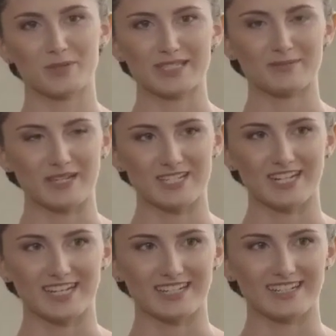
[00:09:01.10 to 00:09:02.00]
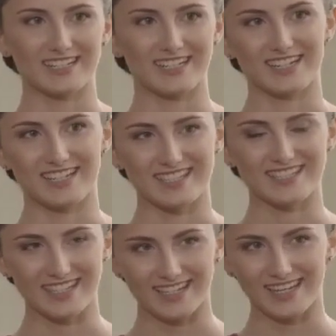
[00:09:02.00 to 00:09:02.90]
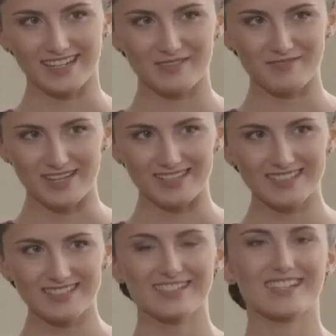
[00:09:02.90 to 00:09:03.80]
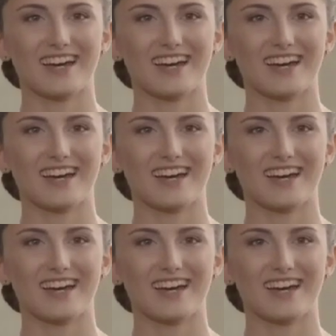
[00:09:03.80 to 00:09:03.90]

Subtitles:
most especially in the singing field.